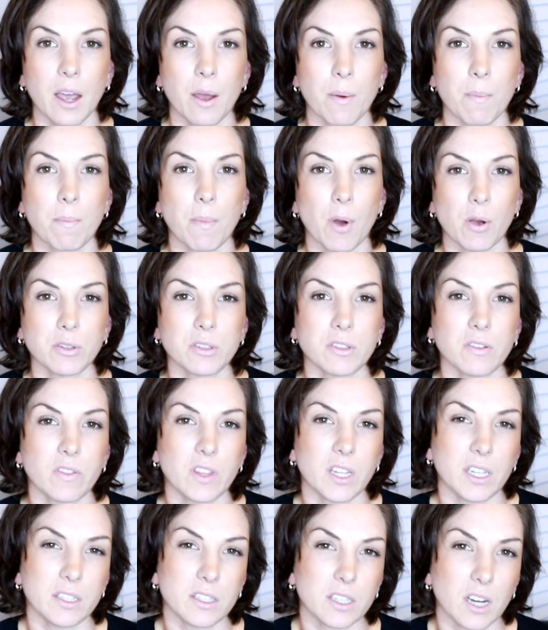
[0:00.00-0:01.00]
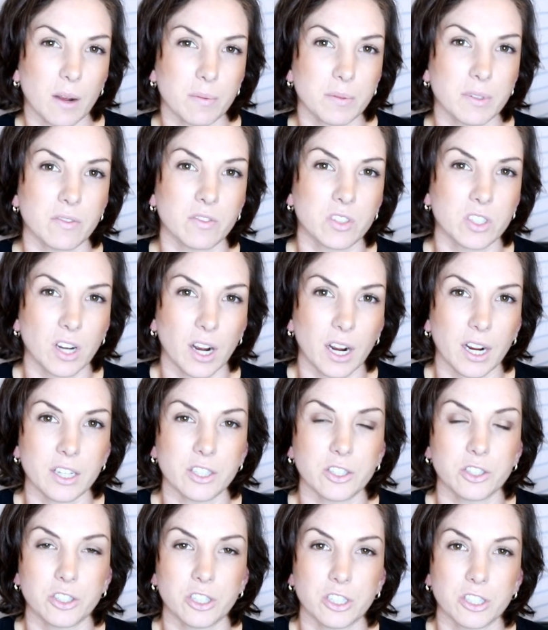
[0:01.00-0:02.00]
Most of these types of
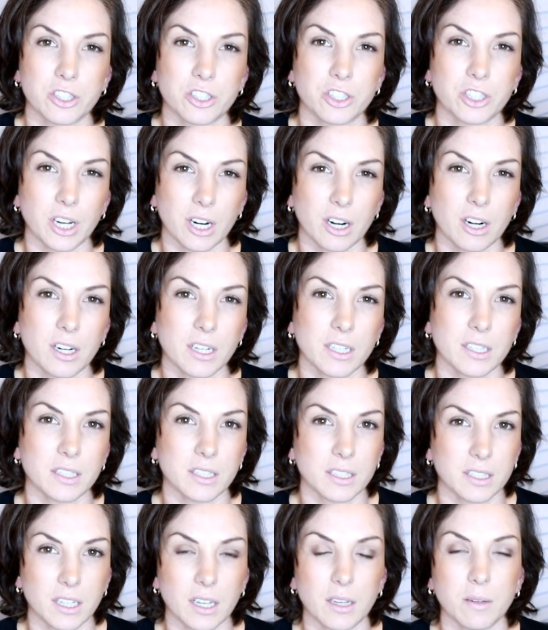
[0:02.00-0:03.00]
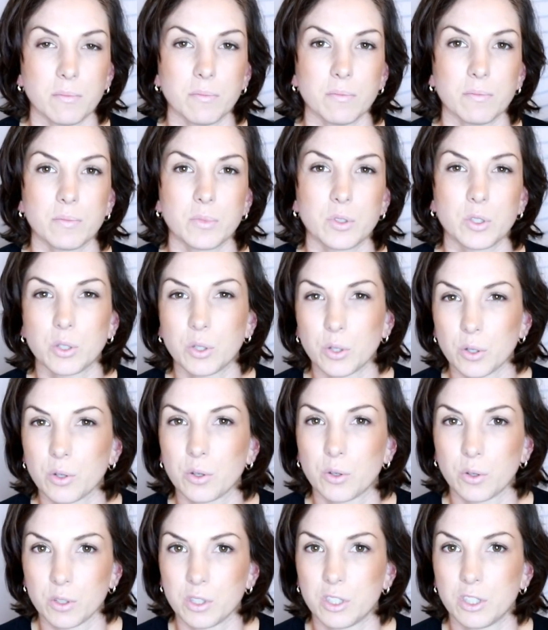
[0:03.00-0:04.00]
diets just generally seem too
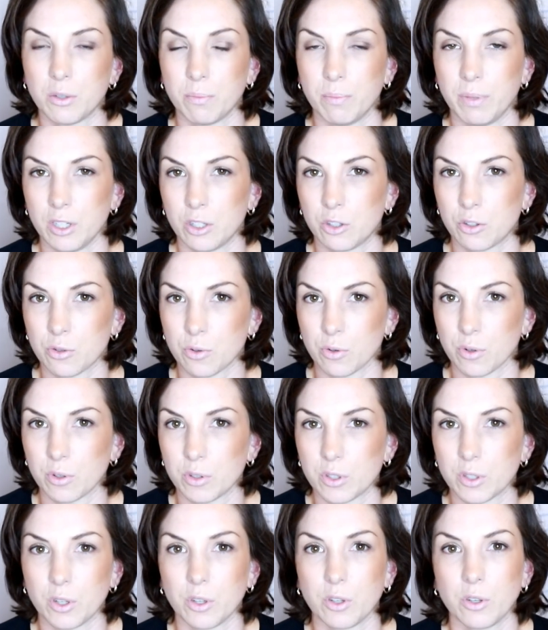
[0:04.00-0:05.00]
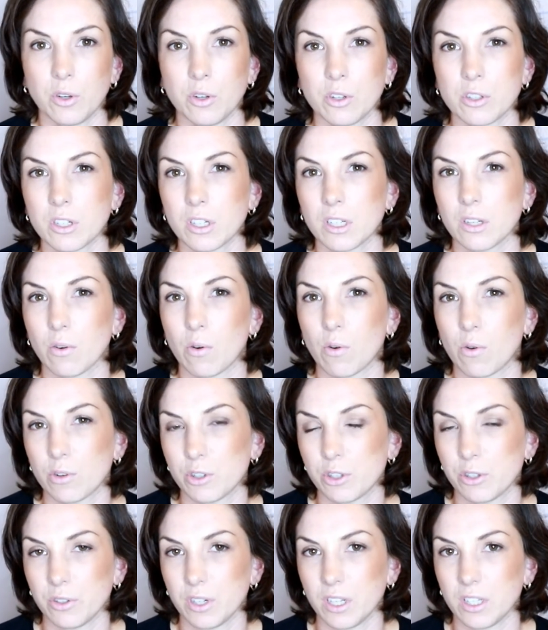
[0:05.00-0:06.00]
good to be true. So usually all
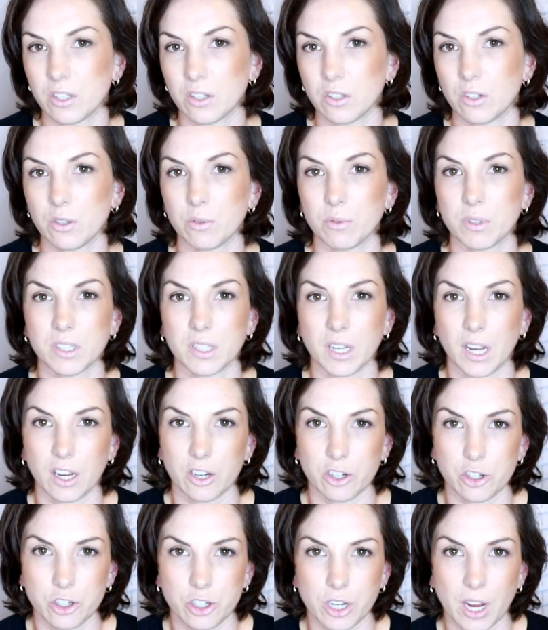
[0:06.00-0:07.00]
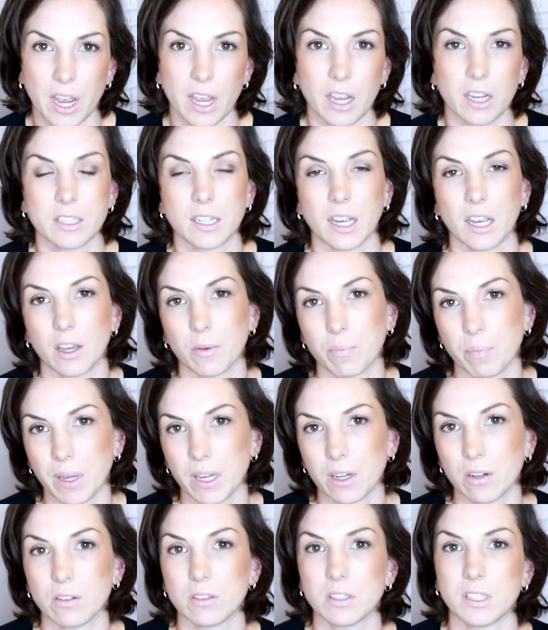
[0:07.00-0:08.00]
you need to do is take a shake, take a
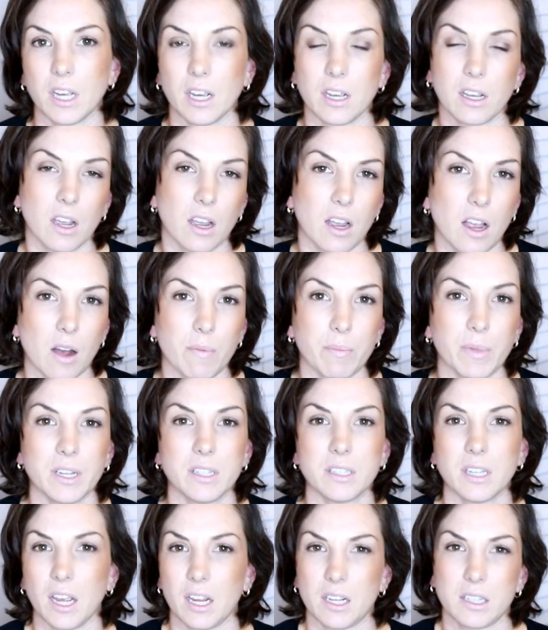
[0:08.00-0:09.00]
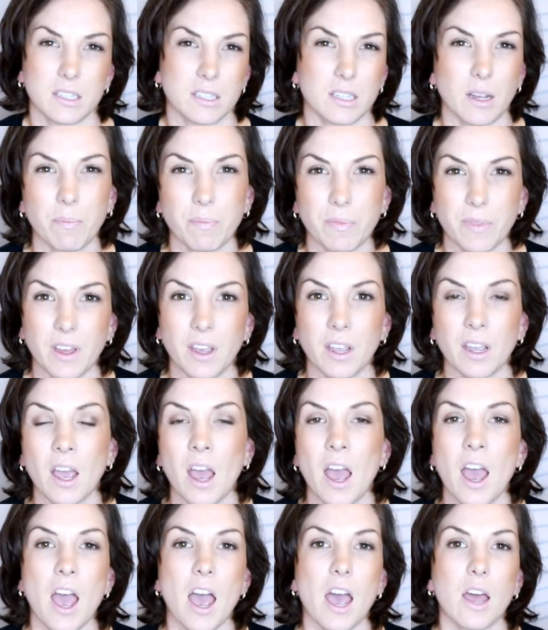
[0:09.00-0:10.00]
pill, take a gummy, take something,
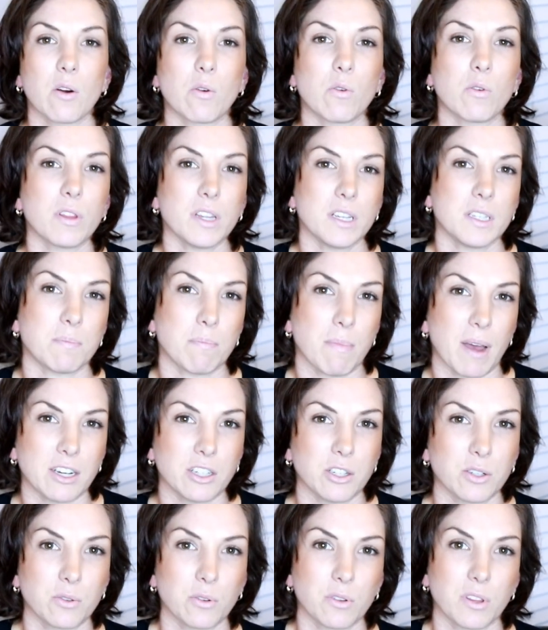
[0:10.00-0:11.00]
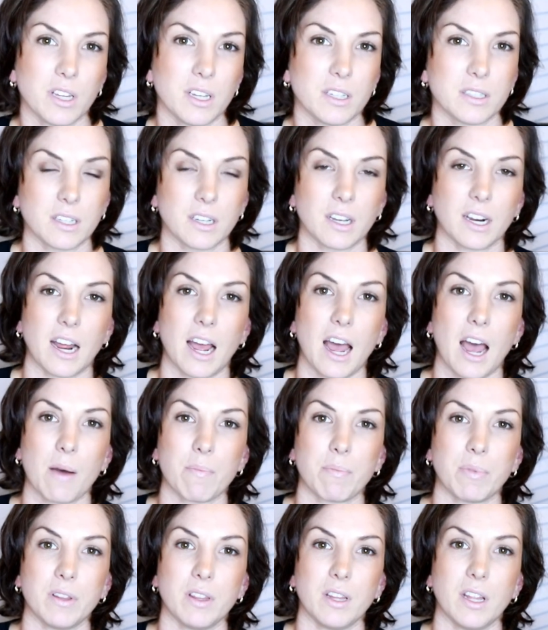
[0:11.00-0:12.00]
and all these magical things are going to
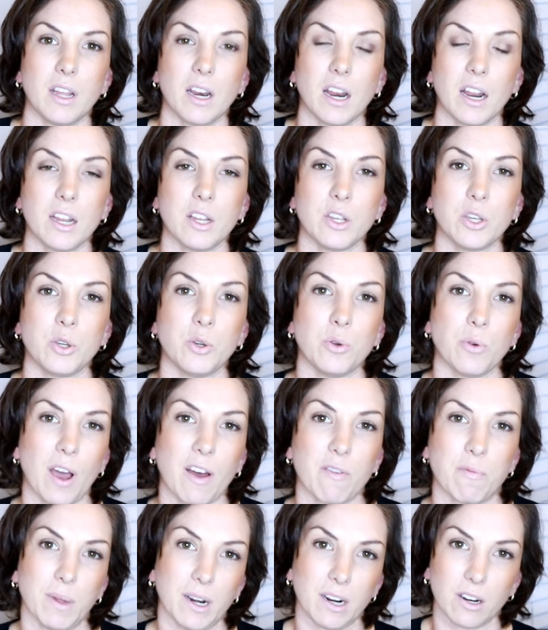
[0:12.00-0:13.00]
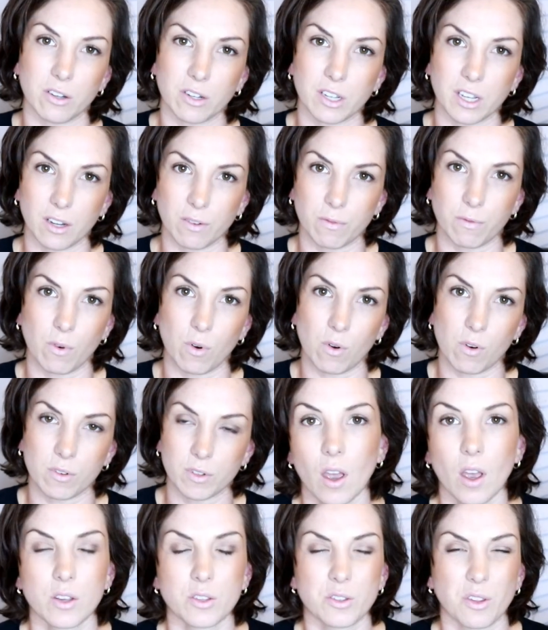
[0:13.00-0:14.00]
happen that you have been looking for.
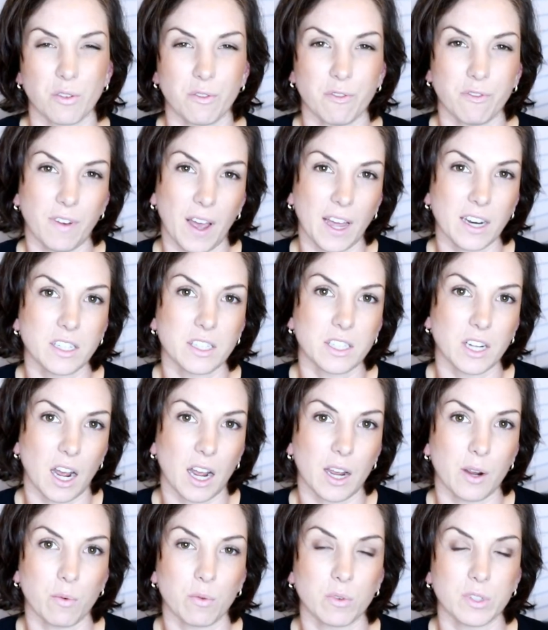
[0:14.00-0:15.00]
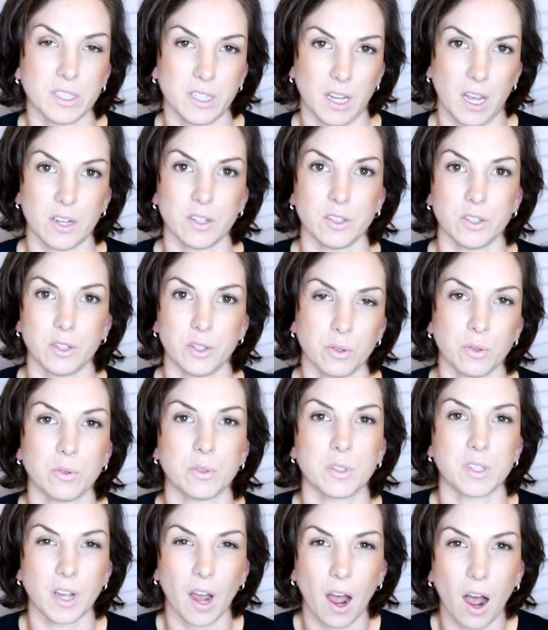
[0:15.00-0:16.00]
So the fad diet will tend to
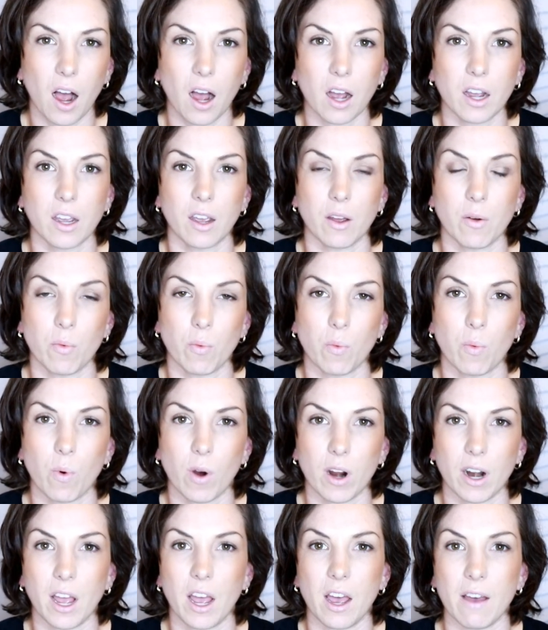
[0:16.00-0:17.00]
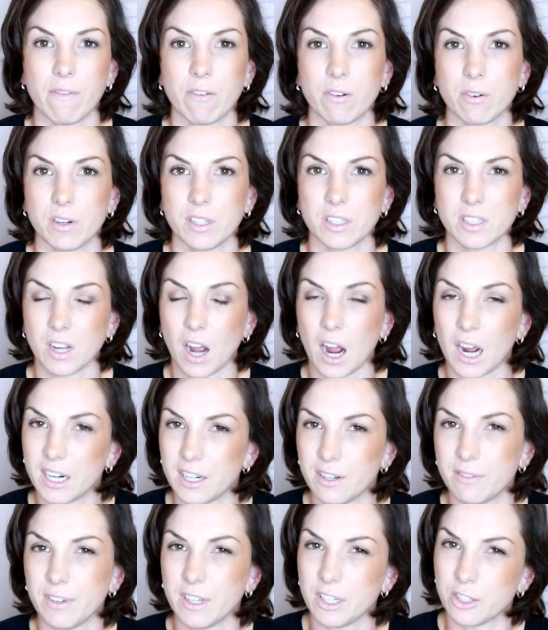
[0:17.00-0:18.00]
target whatever is kind
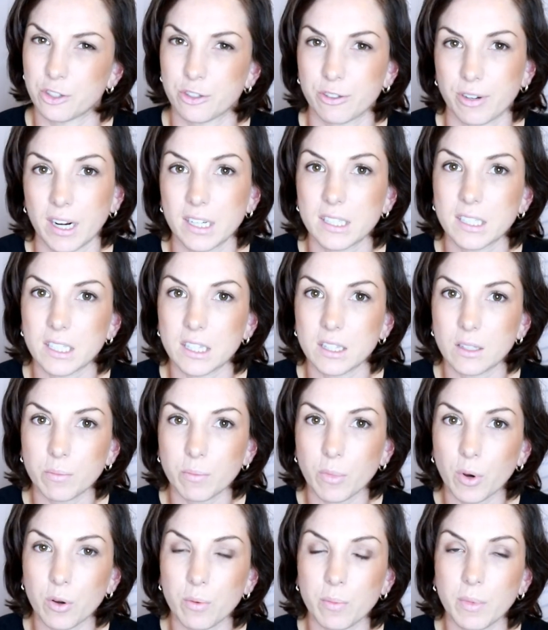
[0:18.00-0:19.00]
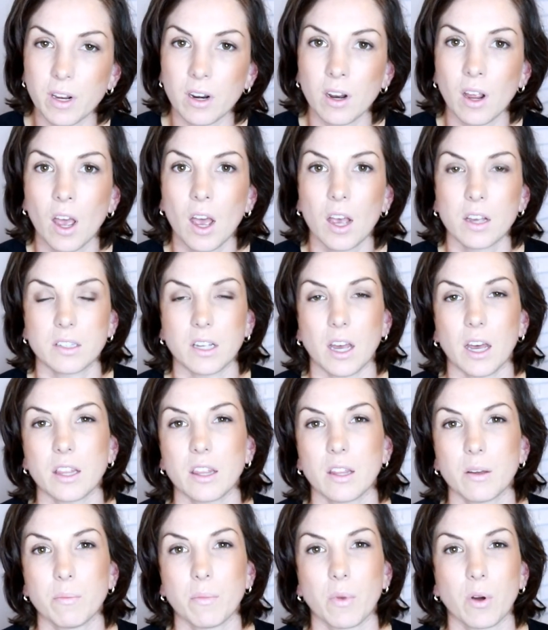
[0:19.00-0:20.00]
of in trend at the moment. So at
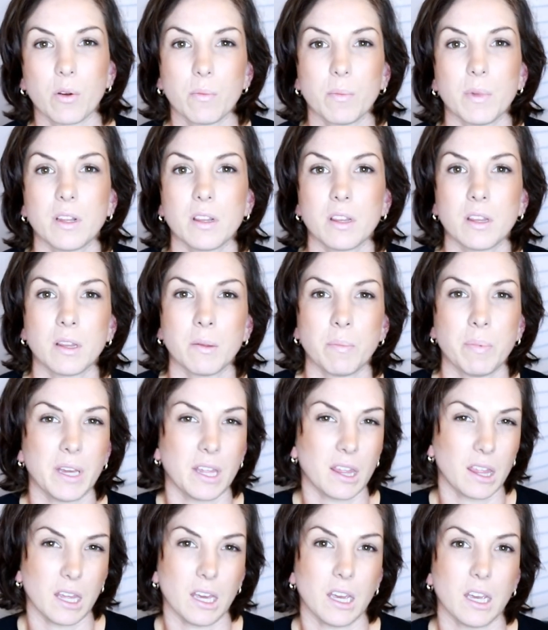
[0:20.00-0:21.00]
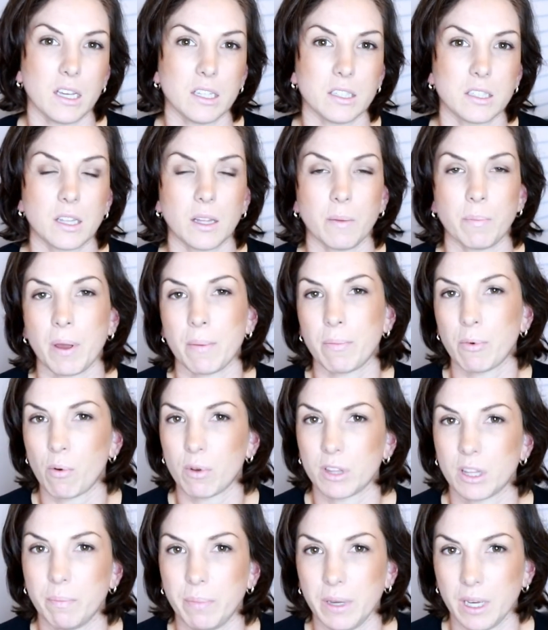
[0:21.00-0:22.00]
the moment, the big thing is that people
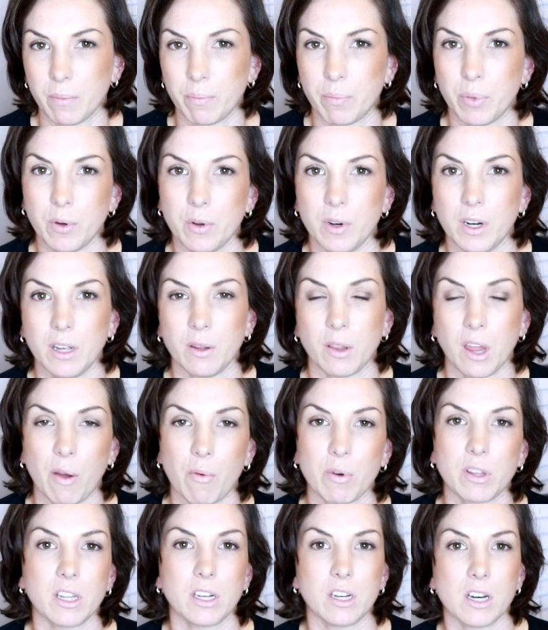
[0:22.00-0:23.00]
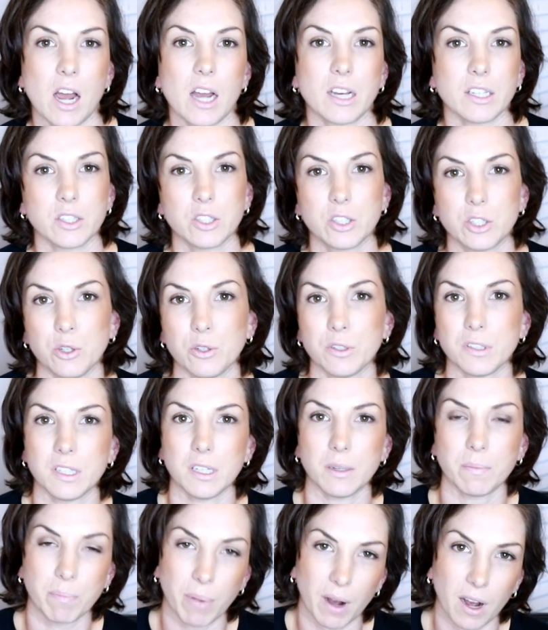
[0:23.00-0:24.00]
want the big booty, they want the nice
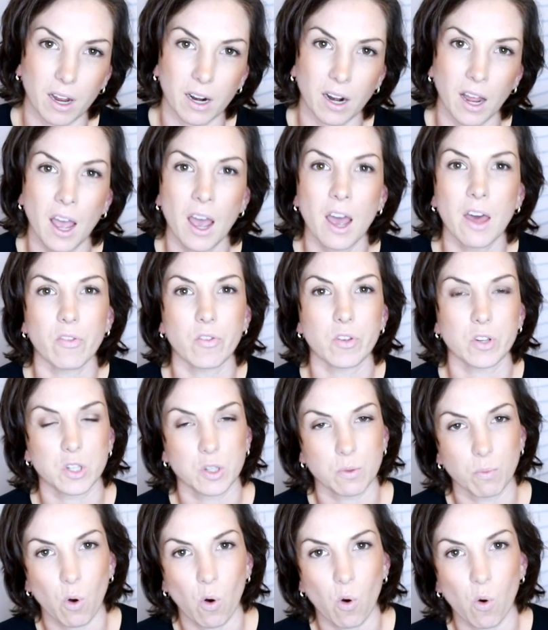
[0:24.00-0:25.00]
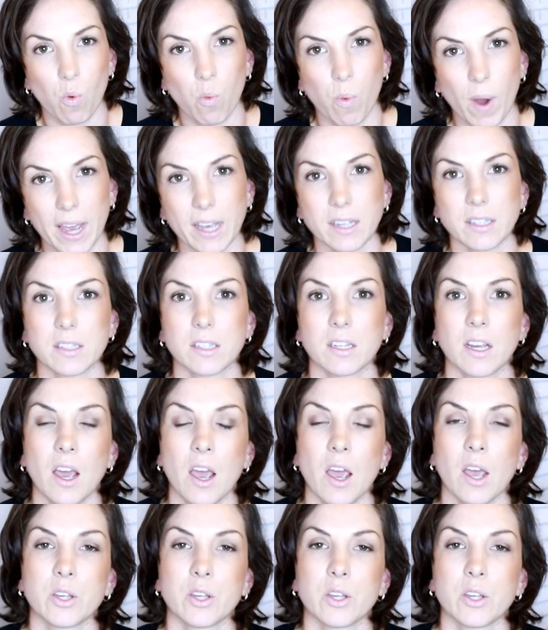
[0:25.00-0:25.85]
juicy butt, the small waist.